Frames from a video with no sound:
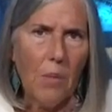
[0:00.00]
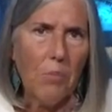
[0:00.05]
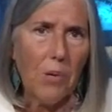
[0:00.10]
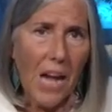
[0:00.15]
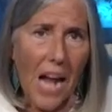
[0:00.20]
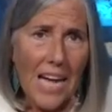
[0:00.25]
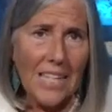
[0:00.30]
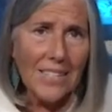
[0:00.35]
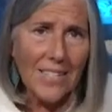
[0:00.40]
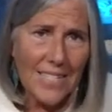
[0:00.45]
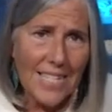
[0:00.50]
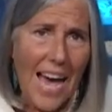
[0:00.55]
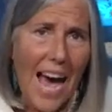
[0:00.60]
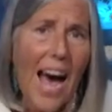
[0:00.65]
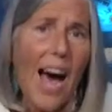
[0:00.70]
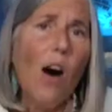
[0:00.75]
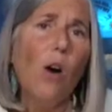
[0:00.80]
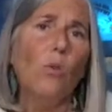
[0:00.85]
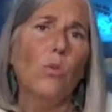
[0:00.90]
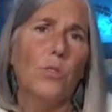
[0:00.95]
But I
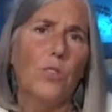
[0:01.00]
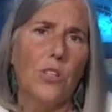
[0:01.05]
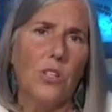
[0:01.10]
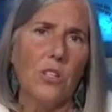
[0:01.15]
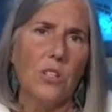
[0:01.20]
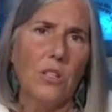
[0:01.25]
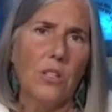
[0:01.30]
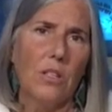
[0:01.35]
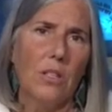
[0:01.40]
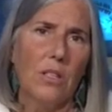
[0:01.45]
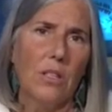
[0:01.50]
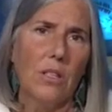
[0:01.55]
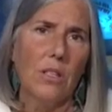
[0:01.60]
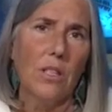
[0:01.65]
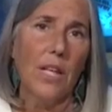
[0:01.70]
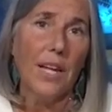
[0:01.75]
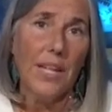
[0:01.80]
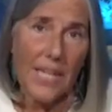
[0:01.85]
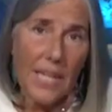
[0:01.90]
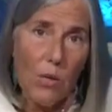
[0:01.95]
doubt
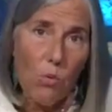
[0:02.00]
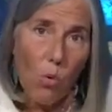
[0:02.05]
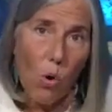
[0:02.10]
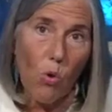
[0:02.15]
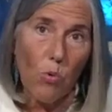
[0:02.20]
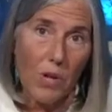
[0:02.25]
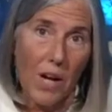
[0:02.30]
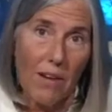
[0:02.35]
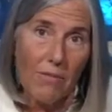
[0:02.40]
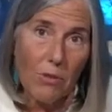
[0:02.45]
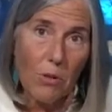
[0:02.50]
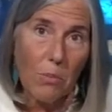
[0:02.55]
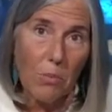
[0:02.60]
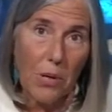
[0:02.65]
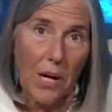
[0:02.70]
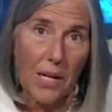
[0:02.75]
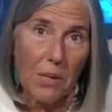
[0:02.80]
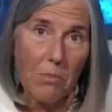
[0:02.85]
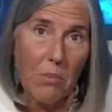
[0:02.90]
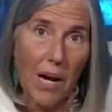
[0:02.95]
that he won't ever
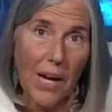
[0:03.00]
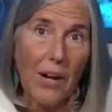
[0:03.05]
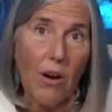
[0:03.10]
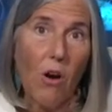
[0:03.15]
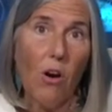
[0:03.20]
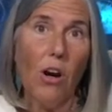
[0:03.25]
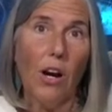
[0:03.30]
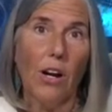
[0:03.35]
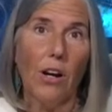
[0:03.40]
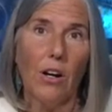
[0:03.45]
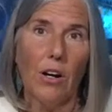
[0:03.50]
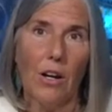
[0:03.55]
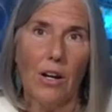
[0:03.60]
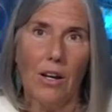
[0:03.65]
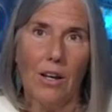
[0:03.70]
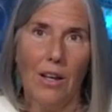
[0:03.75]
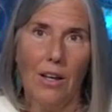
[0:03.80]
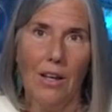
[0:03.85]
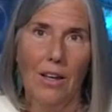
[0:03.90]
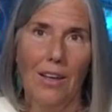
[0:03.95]
break my heart."
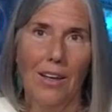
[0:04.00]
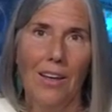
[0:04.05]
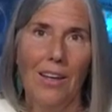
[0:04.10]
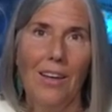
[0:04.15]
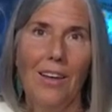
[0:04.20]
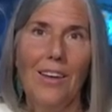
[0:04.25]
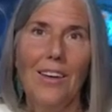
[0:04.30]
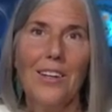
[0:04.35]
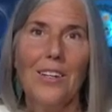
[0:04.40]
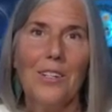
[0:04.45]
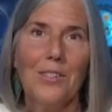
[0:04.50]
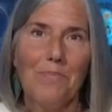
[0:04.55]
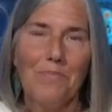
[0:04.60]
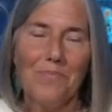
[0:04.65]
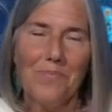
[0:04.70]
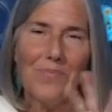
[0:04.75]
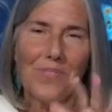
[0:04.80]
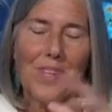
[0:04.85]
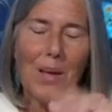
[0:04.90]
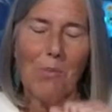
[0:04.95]

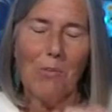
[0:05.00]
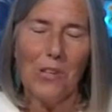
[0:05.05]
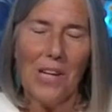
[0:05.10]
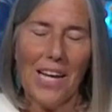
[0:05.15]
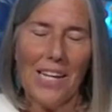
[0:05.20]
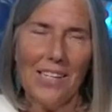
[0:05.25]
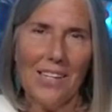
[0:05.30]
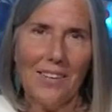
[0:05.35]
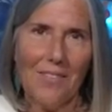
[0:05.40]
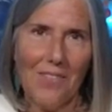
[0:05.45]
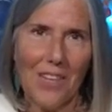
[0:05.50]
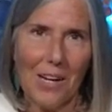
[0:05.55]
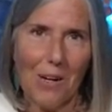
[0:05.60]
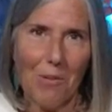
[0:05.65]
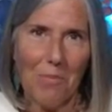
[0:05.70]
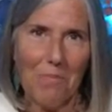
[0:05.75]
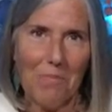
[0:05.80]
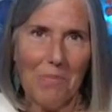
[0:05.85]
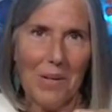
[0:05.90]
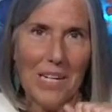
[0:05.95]
Double negative
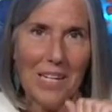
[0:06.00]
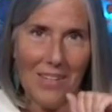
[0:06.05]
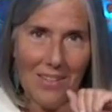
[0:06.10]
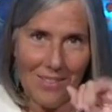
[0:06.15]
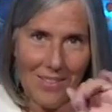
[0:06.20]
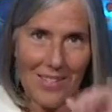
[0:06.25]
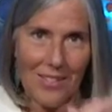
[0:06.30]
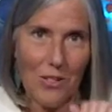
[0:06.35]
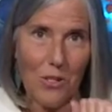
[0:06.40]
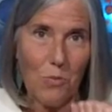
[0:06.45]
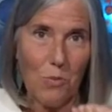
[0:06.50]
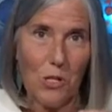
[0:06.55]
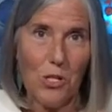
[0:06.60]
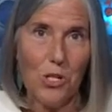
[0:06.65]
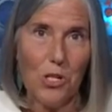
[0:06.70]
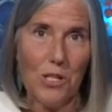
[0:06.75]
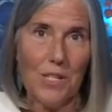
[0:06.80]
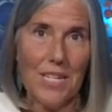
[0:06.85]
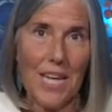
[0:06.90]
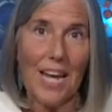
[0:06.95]
there, but this is what
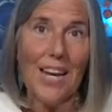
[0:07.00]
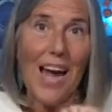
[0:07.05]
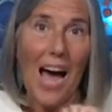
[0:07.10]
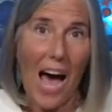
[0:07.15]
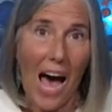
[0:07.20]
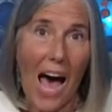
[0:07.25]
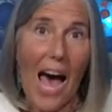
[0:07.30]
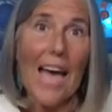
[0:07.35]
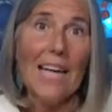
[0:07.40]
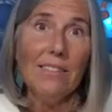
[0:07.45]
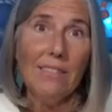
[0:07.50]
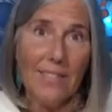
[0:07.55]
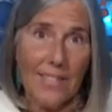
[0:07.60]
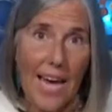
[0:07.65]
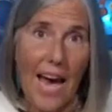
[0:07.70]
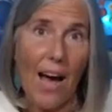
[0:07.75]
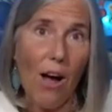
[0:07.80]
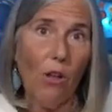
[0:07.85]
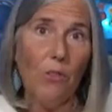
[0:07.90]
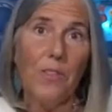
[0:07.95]
she said. "I
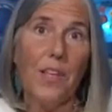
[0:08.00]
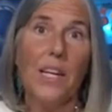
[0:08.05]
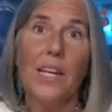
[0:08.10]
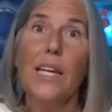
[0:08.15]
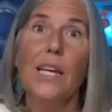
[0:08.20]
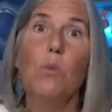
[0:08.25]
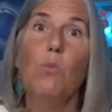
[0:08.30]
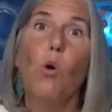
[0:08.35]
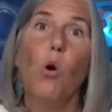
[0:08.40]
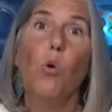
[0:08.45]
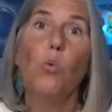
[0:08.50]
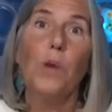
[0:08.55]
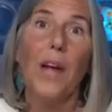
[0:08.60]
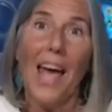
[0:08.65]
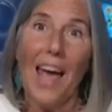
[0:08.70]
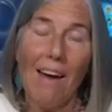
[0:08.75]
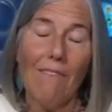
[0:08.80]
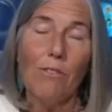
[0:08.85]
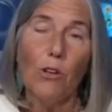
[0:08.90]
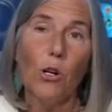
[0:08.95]
doubt that he won't
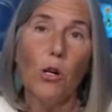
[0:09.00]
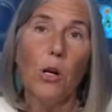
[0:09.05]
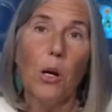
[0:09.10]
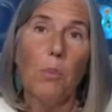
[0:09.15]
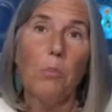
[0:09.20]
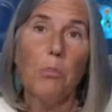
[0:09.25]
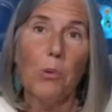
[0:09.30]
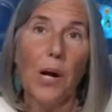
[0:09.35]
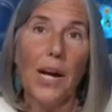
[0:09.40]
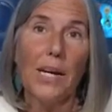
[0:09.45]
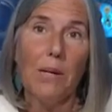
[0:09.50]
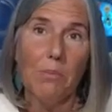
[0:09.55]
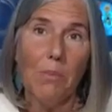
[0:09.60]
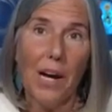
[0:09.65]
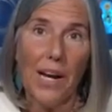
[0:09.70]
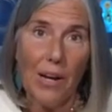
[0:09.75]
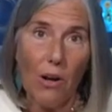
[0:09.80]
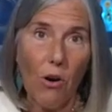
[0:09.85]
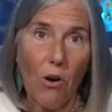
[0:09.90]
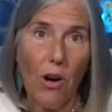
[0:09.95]
ever break
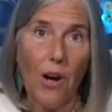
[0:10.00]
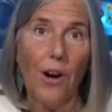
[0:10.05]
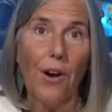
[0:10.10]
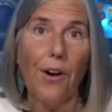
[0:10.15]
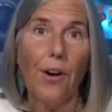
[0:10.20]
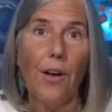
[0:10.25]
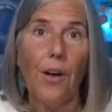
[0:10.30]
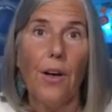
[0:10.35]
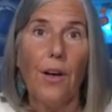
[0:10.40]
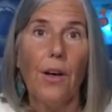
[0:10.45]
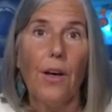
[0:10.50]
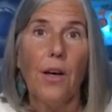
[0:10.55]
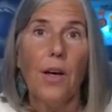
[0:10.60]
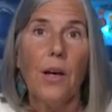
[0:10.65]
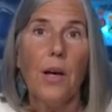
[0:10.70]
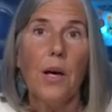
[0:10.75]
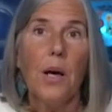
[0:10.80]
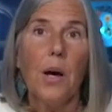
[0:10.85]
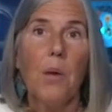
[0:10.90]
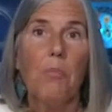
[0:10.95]
my heart.
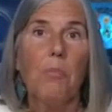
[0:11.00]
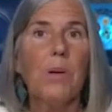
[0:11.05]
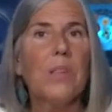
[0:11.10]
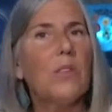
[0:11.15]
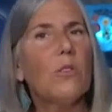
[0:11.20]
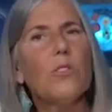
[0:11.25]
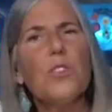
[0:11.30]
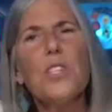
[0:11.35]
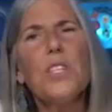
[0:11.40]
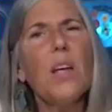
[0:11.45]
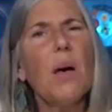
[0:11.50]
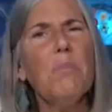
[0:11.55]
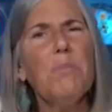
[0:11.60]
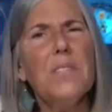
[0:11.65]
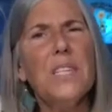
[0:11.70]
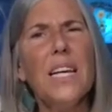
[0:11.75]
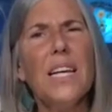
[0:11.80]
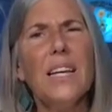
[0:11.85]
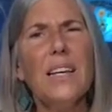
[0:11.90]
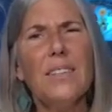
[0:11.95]
But there's
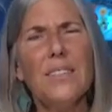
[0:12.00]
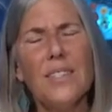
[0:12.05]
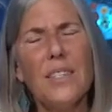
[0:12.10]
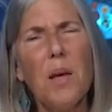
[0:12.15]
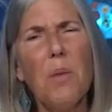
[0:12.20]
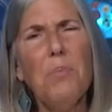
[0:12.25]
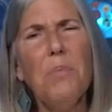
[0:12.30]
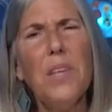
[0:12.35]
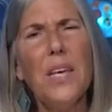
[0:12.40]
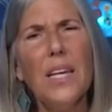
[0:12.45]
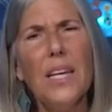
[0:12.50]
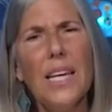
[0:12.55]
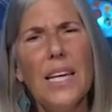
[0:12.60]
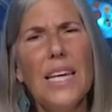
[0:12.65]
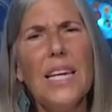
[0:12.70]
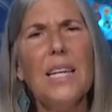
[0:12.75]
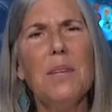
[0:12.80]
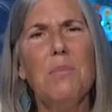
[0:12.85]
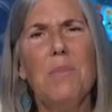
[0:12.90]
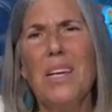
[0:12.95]
something
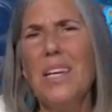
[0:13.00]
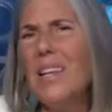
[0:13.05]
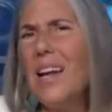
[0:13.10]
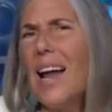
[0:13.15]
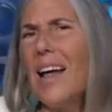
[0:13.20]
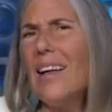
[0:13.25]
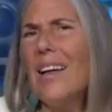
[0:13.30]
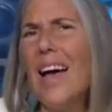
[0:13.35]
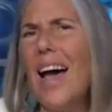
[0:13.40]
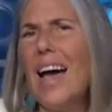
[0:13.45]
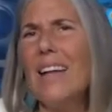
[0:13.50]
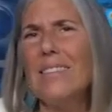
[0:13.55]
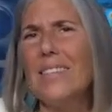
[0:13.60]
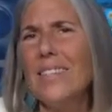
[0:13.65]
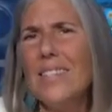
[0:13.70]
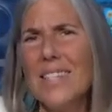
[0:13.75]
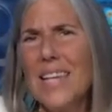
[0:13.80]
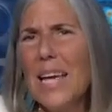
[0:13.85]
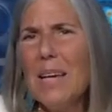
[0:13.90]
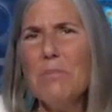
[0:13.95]
in me that at
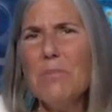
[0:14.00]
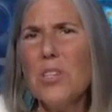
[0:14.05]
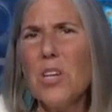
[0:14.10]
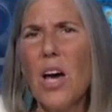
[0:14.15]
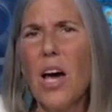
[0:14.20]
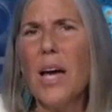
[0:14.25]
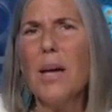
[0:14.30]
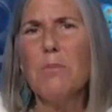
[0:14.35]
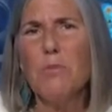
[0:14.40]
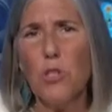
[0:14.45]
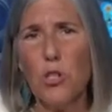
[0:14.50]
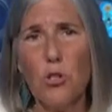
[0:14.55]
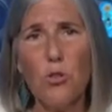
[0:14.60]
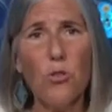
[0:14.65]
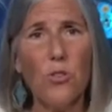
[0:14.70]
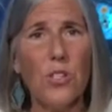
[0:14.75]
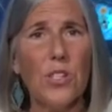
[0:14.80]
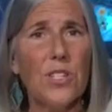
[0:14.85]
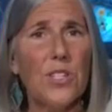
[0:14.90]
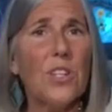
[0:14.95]
the same time
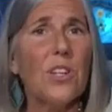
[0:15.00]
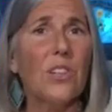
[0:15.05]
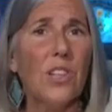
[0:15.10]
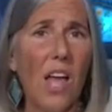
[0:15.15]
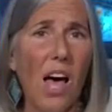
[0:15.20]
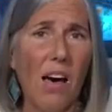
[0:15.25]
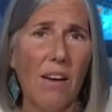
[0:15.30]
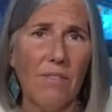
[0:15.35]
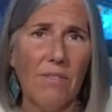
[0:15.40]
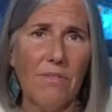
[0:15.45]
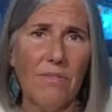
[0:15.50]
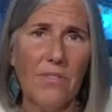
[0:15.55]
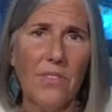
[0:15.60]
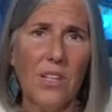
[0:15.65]
chooses to love,